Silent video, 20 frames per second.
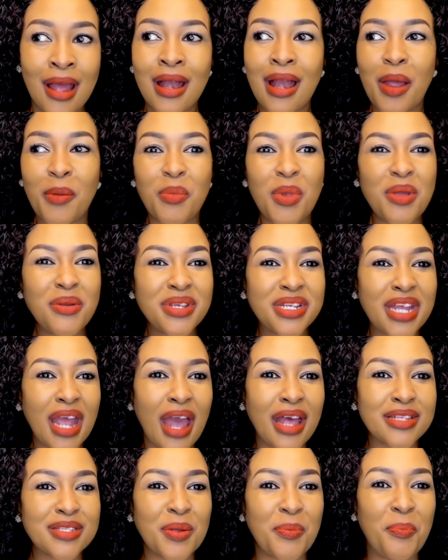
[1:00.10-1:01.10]
like, maybe she
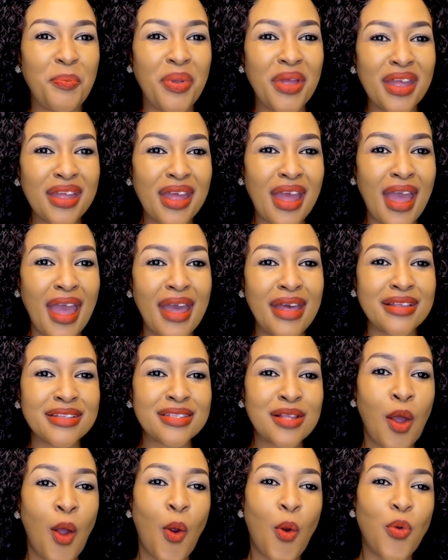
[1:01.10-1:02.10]
has a big ass,
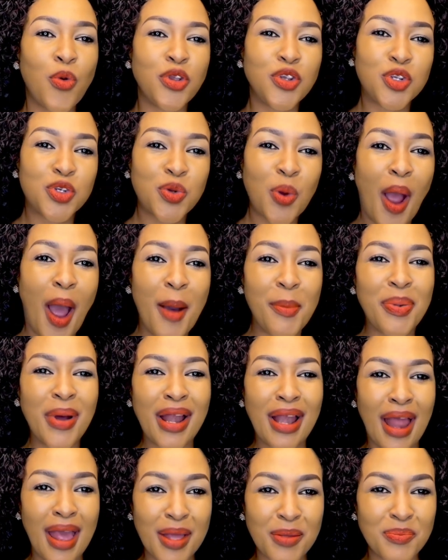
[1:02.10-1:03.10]
we sharper
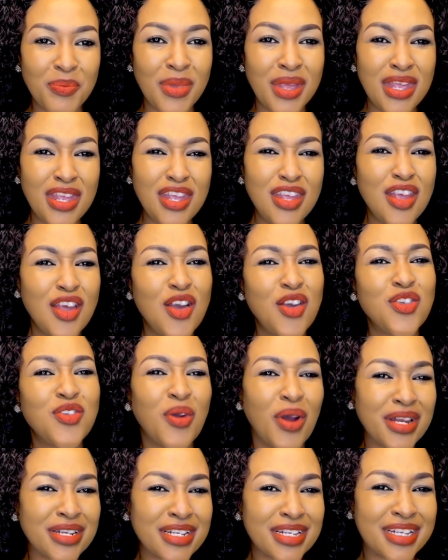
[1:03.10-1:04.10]
like me, you
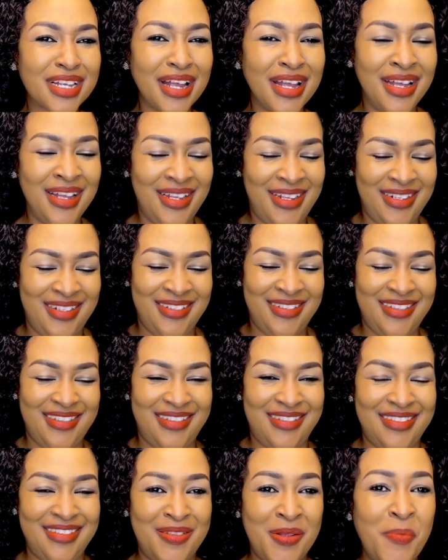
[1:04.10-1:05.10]
understand.
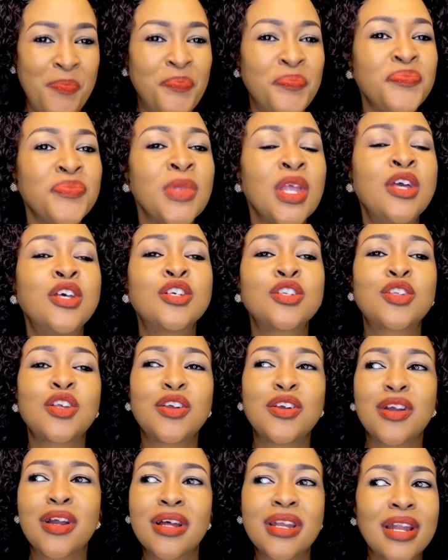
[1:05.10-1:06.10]
So
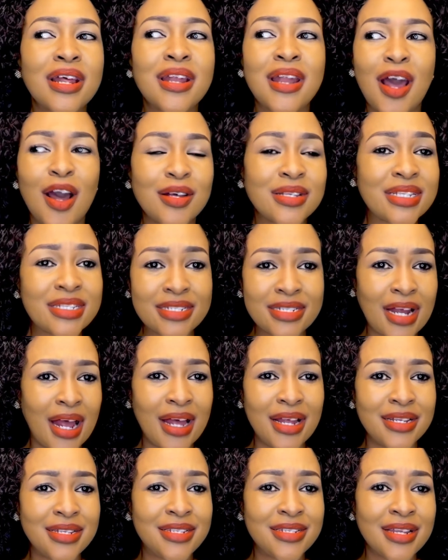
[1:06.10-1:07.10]
you're gonna now
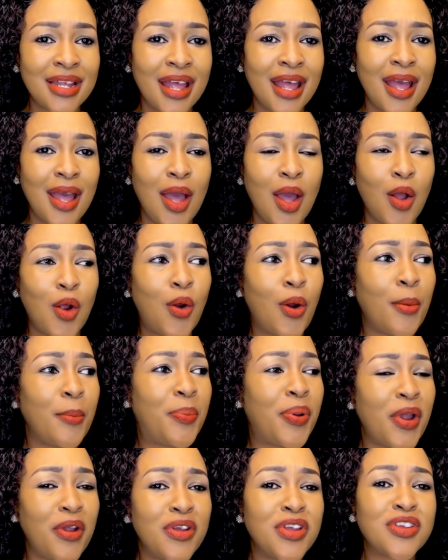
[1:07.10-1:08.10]
start
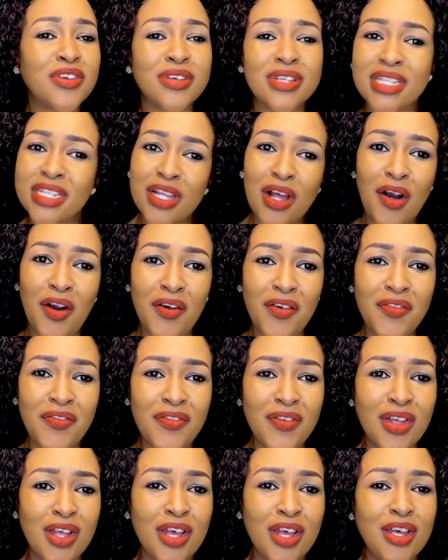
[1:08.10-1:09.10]
comparing yourself
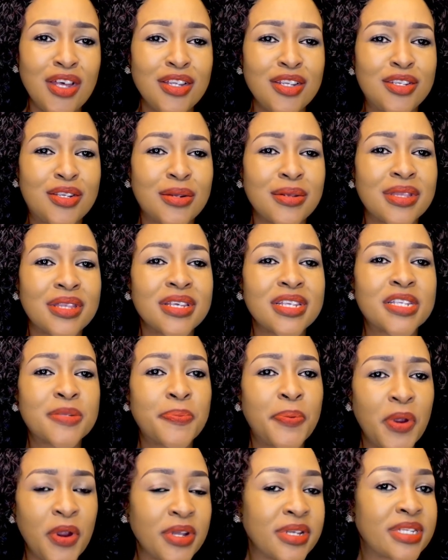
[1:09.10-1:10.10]
to this
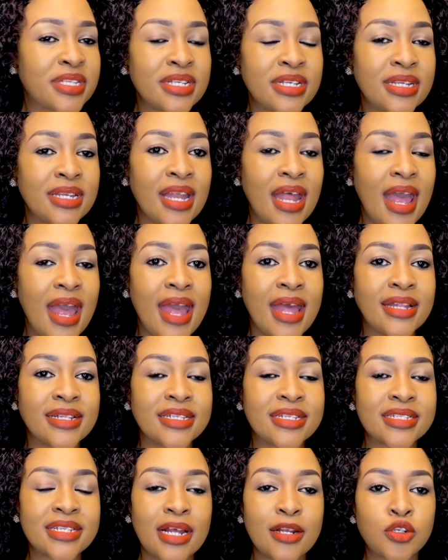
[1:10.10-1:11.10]
person and
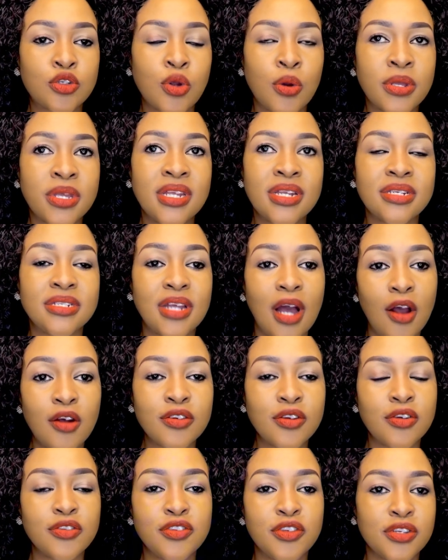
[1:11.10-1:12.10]
start talking down
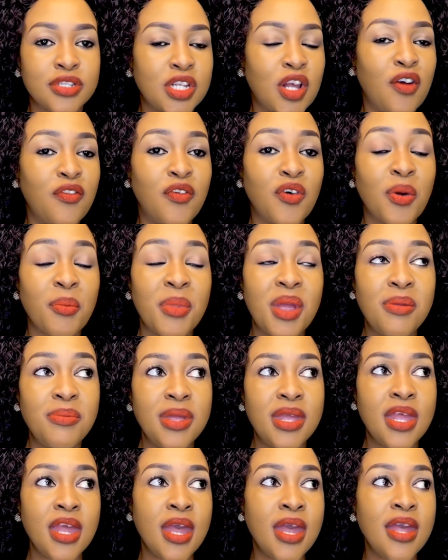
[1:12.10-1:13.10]
on yourself, or
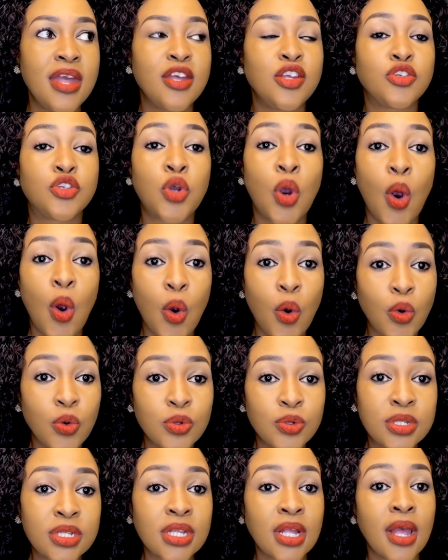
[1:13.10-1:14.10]
maybe he
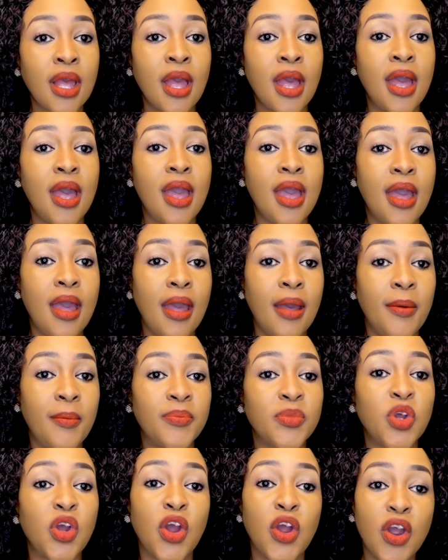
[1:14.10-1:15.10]
chose
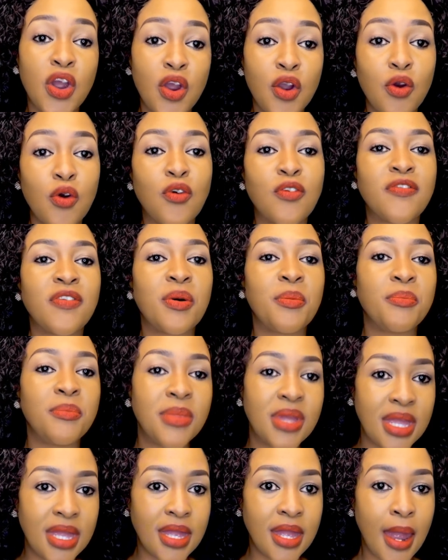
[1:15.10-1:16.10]
her over
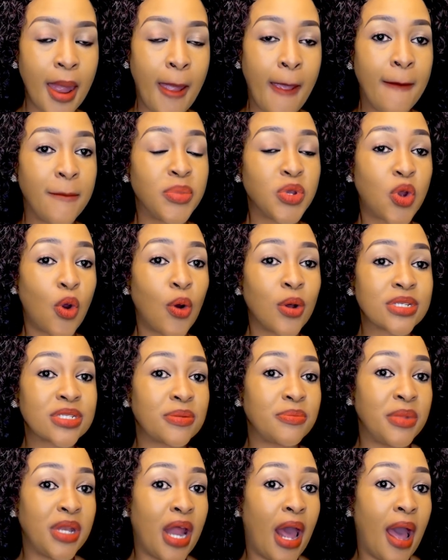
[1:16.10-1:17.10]
me because
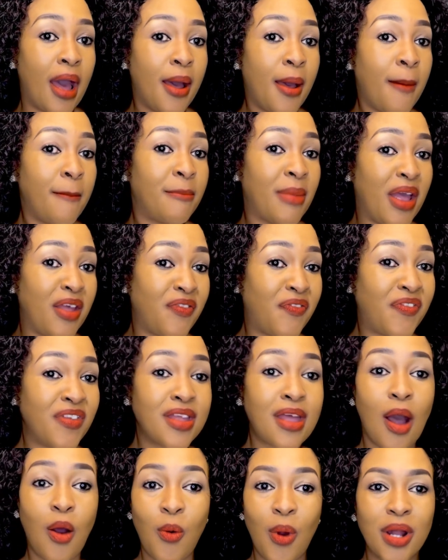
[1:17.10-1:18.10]
mina my
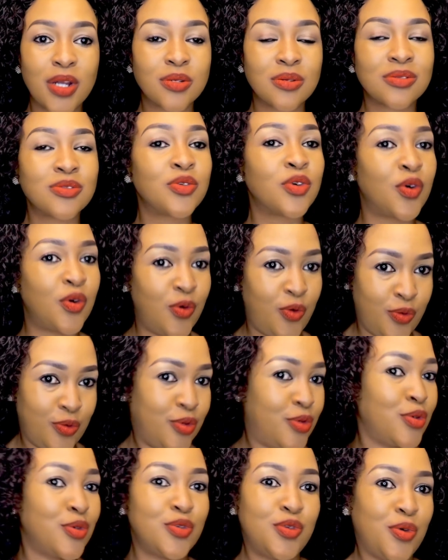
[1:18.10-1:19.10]
figure. What? No,
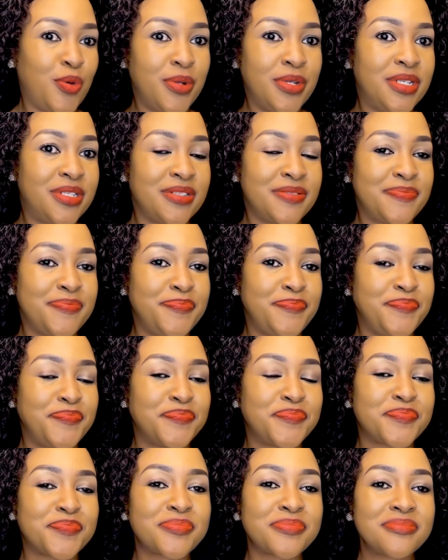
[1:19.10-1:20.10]
don't do it,
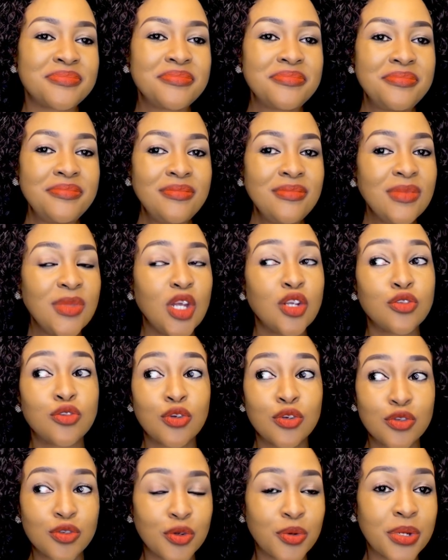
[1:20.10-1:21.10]

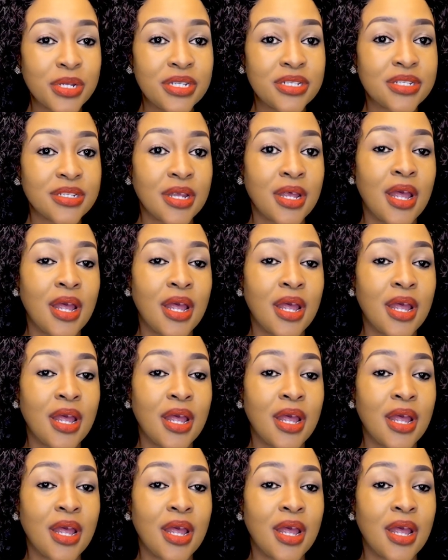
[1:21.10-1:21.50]
don't do it.